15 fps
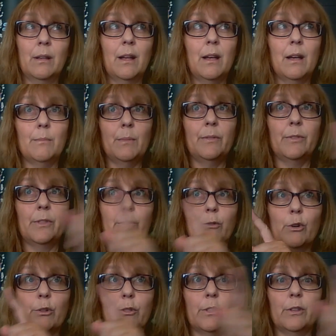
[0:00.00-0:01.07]
and I've
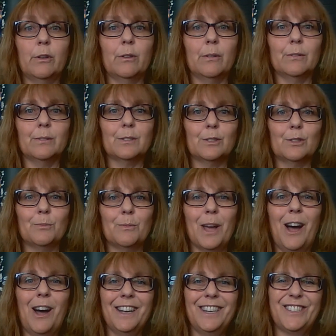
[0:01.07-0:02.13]
got the
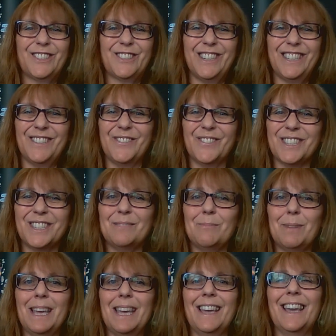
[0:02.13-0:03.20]
high street in front of
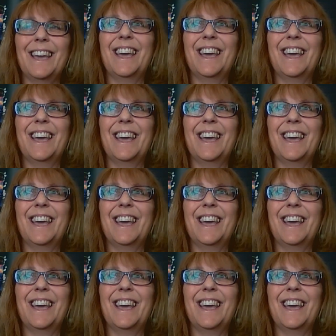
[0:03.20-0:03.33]
me,